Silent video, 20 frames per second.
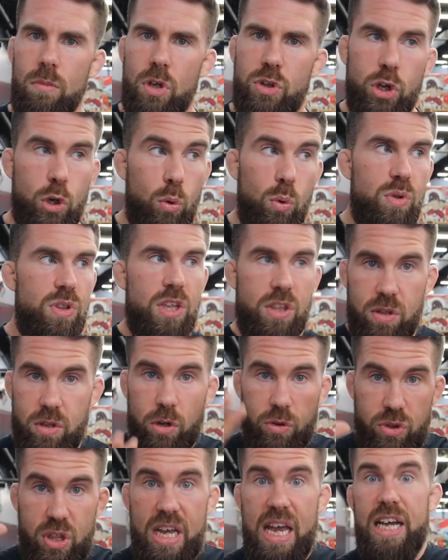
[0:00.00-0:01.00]

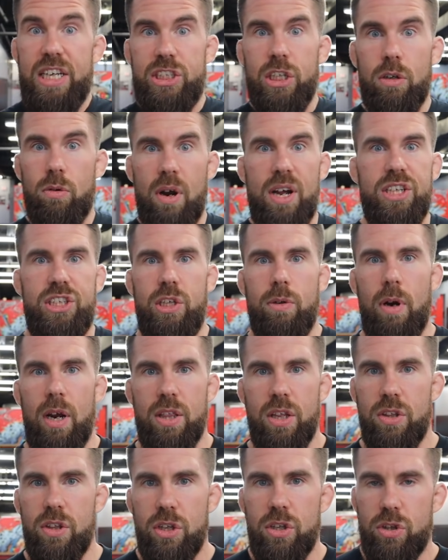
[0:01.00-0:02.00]
The Hicks and Gracie,
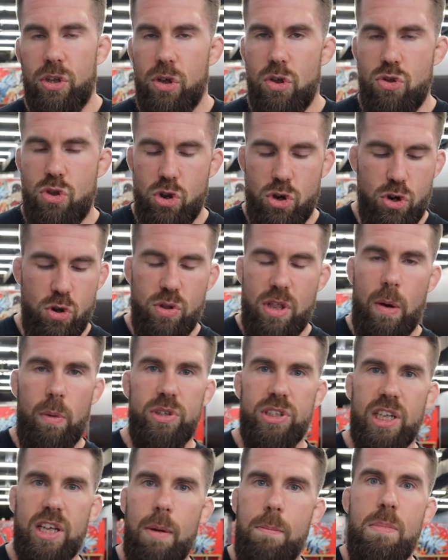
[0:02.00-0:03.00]
right? The dude that
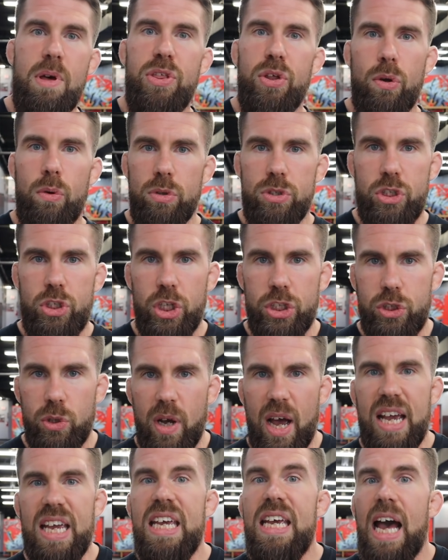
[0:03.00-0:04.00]
was like a mythical jiu-jitsu
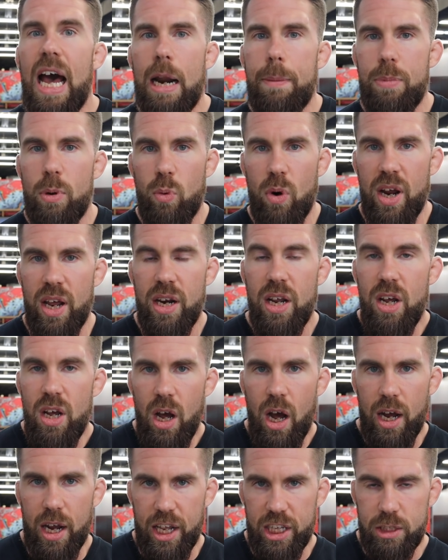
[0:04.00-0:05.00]
guy, he got up and ran
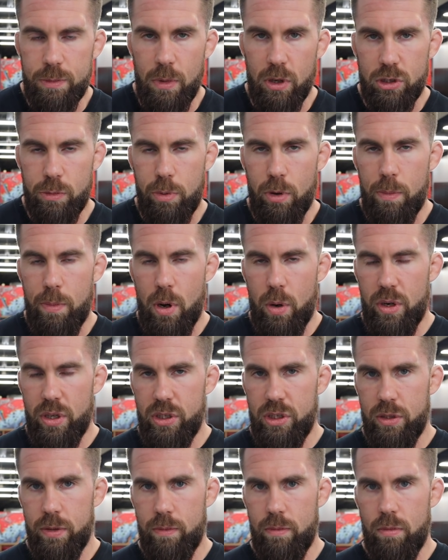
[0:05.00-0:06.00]
against multiple
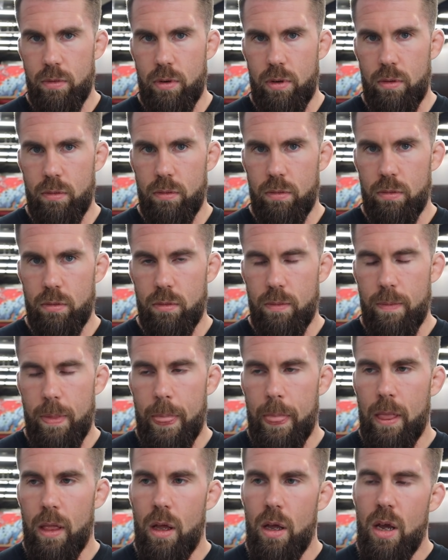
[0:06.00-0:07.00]
opponents.
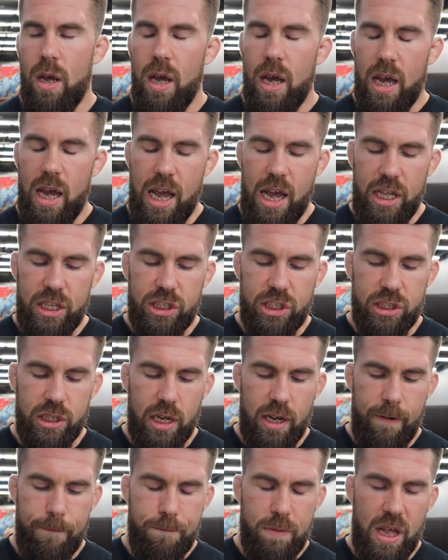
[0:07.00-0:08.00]

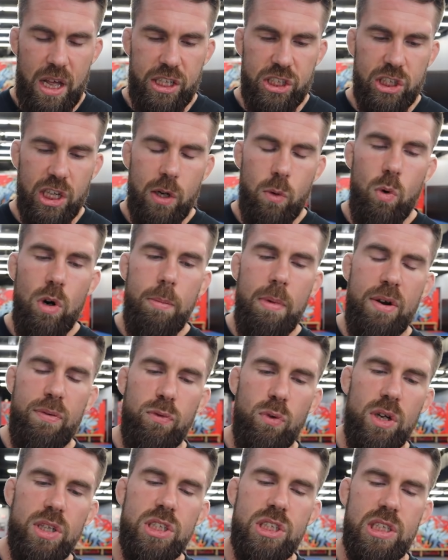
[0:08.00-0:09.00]
It's like one of my
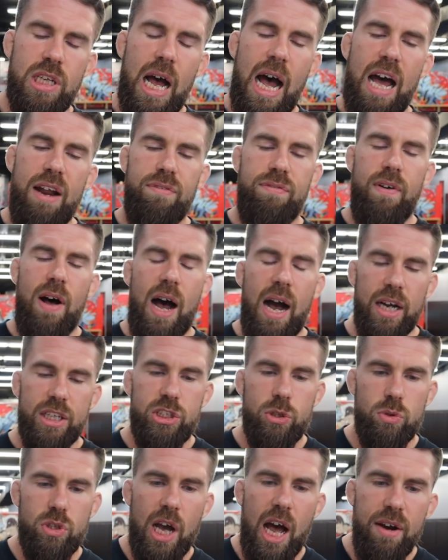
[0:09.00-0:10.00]
friends, Todd
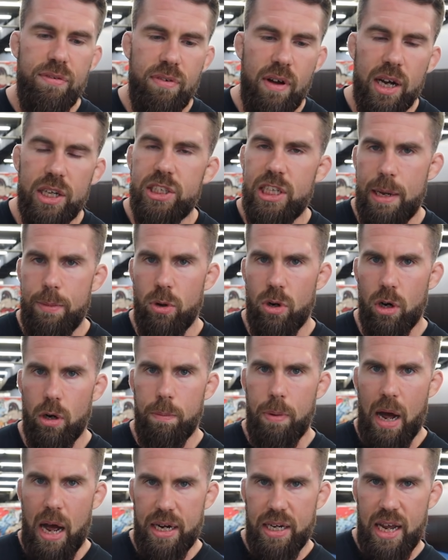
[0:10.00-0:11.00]
Fox. So Todd Fox came on
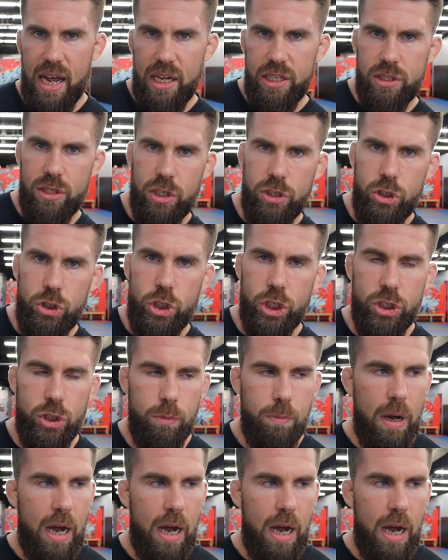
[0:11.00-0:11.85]
our podcast, the Jiu-Jitsu